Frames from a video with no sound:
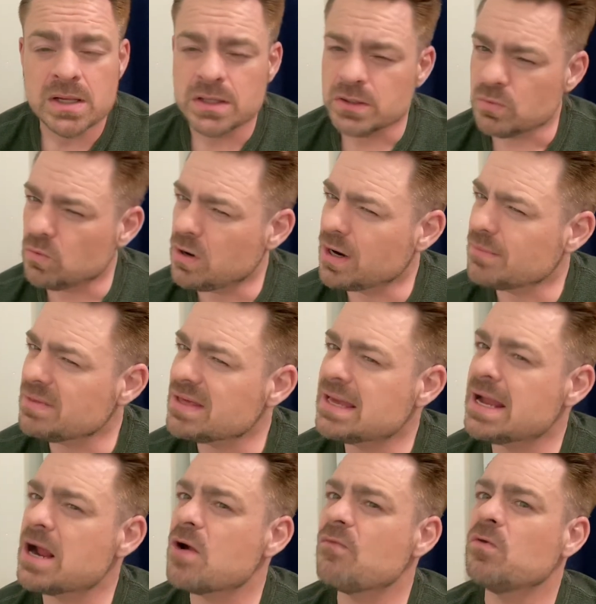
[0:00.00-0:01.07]
you want to be
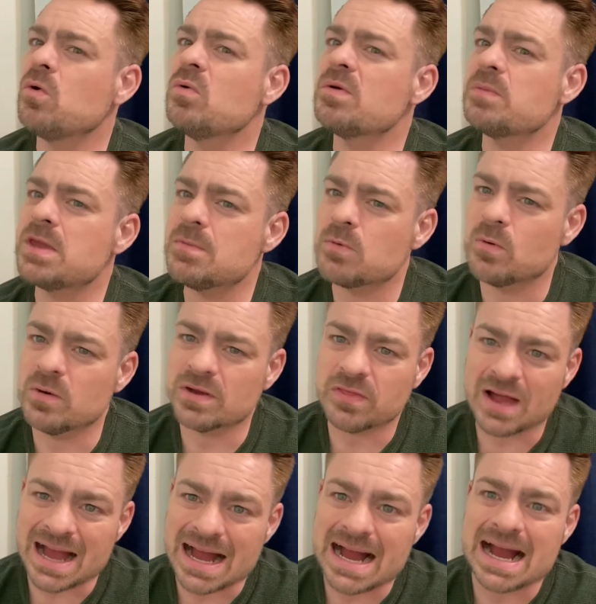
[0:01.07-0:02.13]
careful with people with
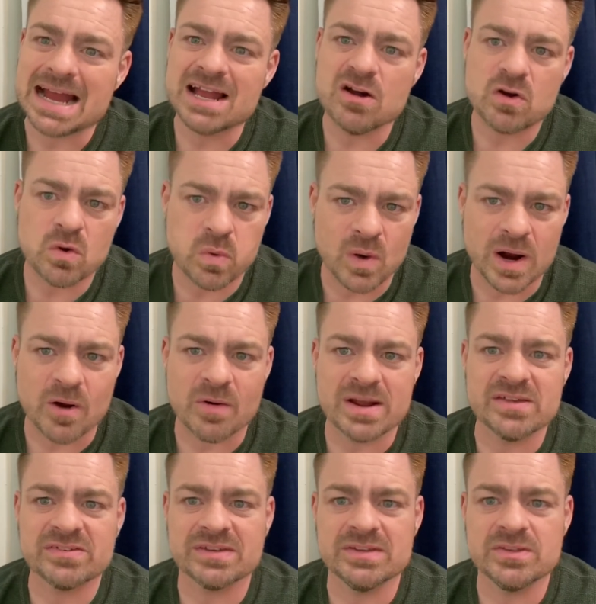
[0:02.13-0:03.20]
high
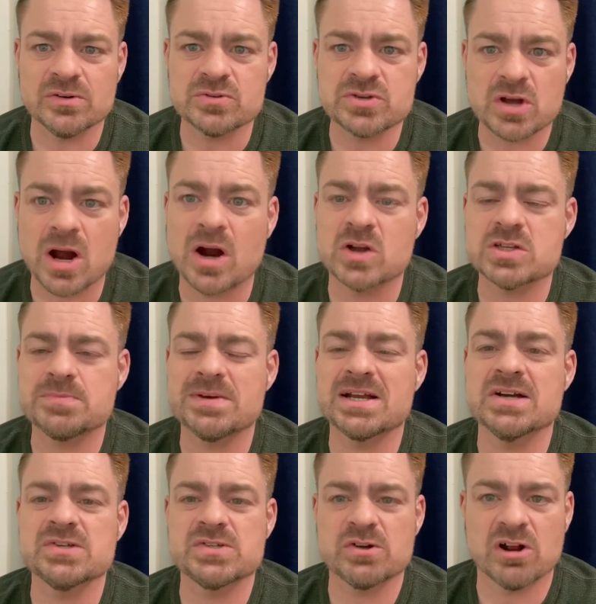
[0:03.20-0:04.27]
Aquarius in their charts,
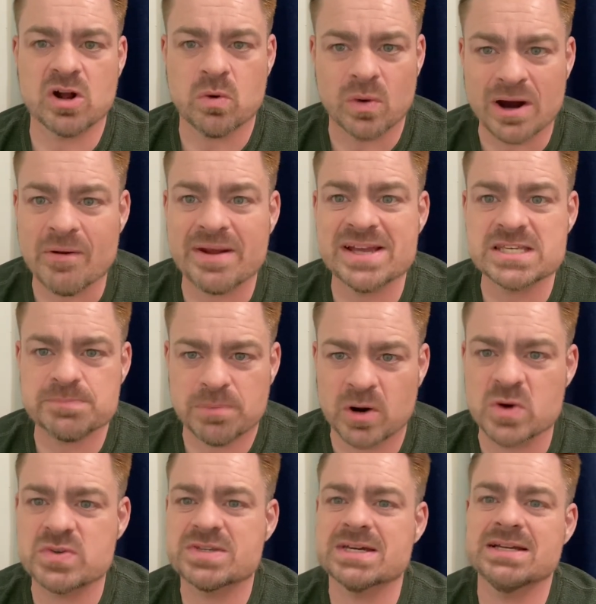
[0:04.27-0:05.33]
because their Aquarius
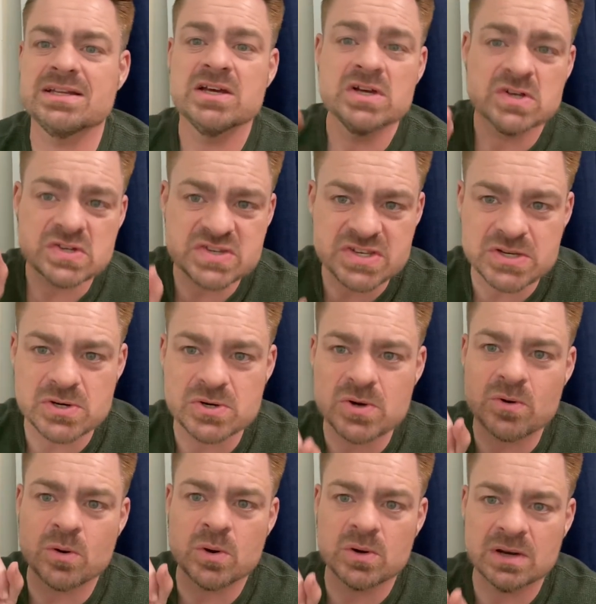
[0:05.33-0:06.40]
person,
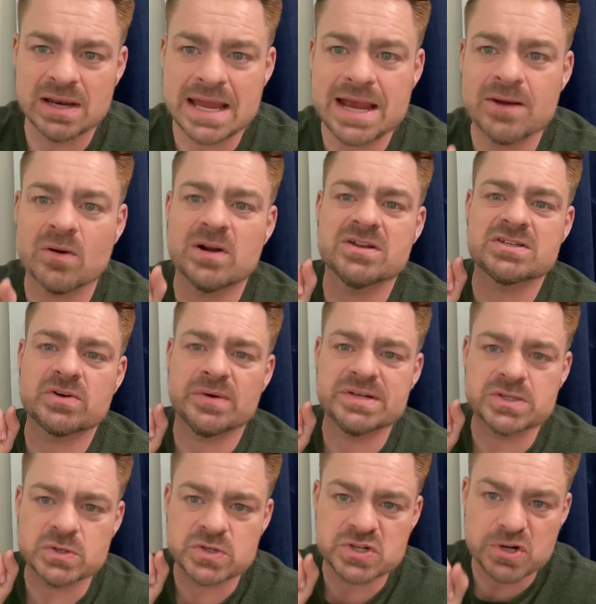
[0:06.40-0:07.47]
sooner or later, it's going
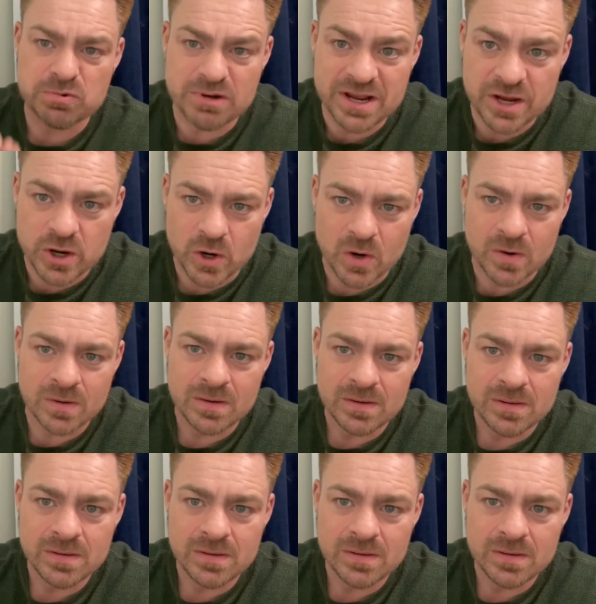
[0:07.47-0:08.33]
to trigger